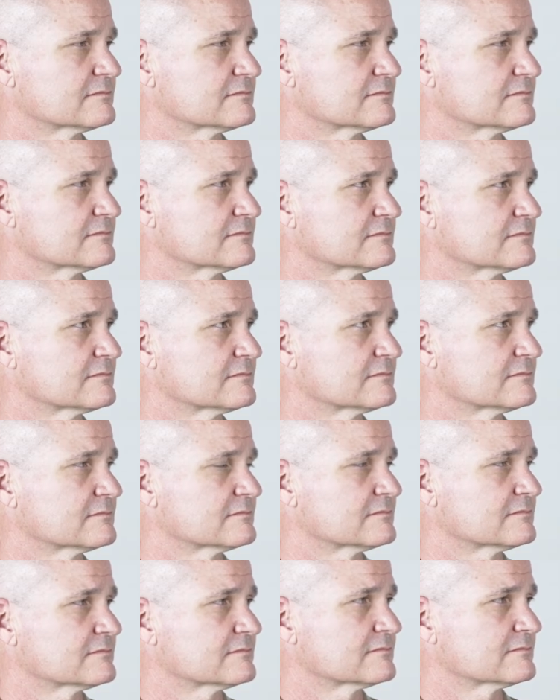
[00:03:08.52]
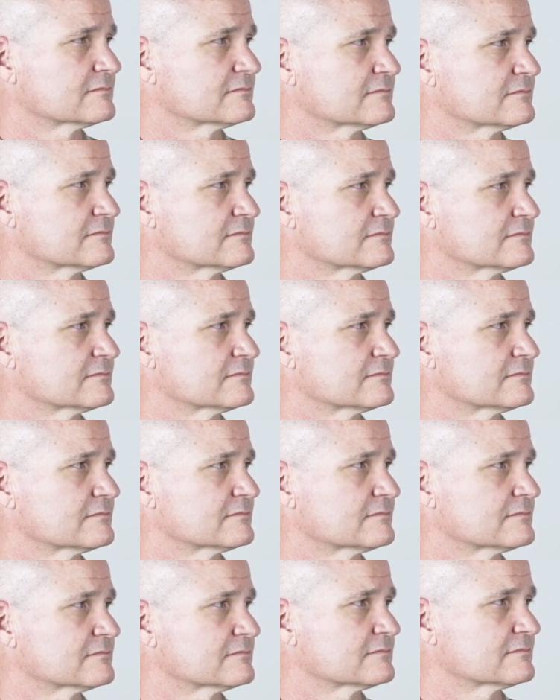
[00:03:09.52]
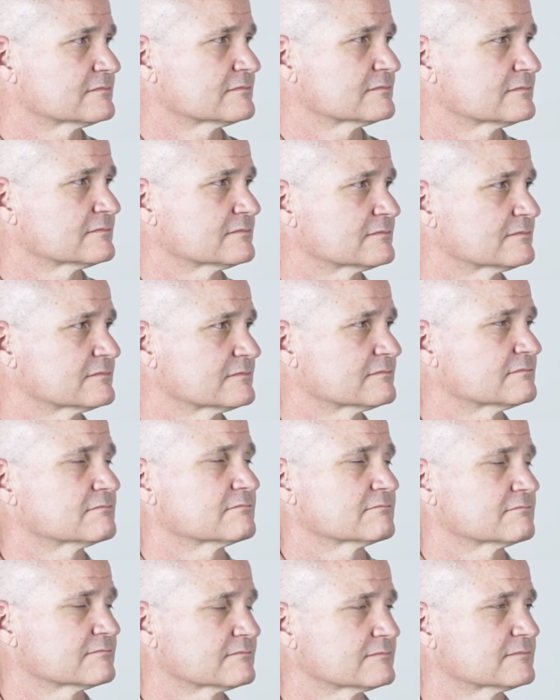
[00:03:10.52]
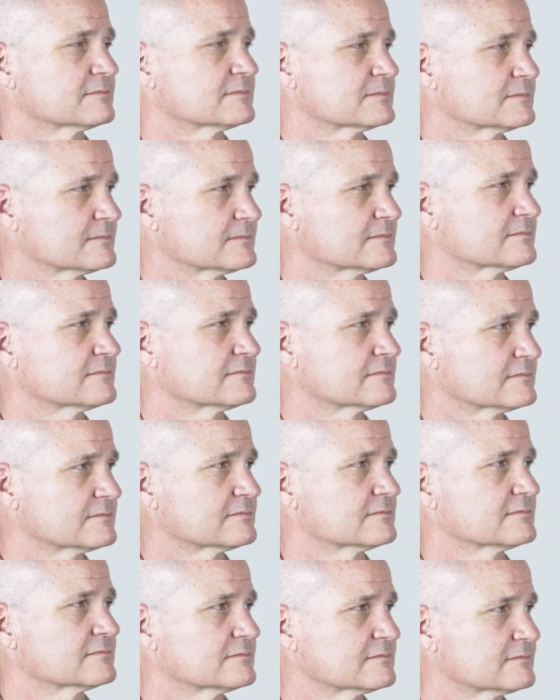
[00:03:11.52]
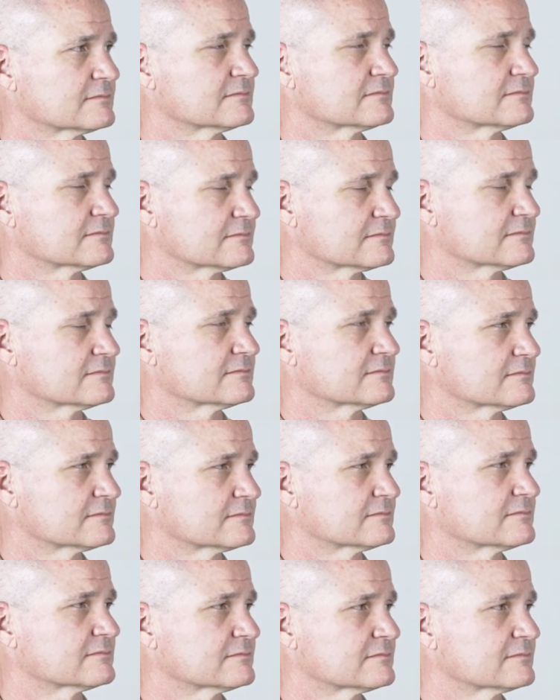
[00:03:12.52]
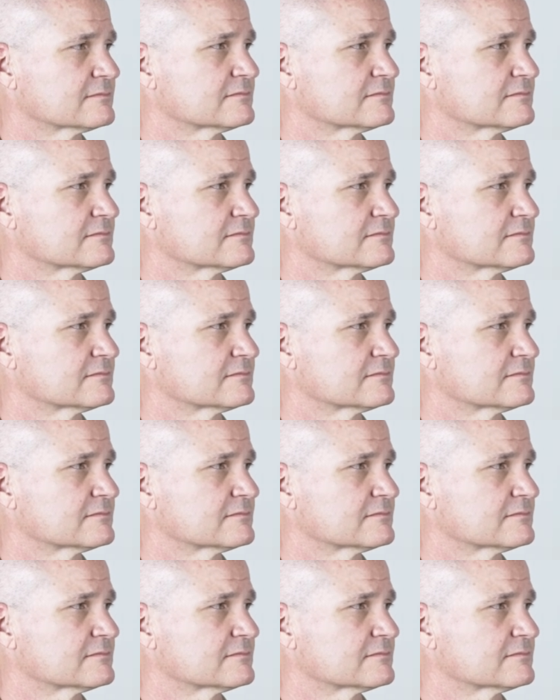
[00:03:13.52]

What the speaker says: No words are spoken by the person on screen.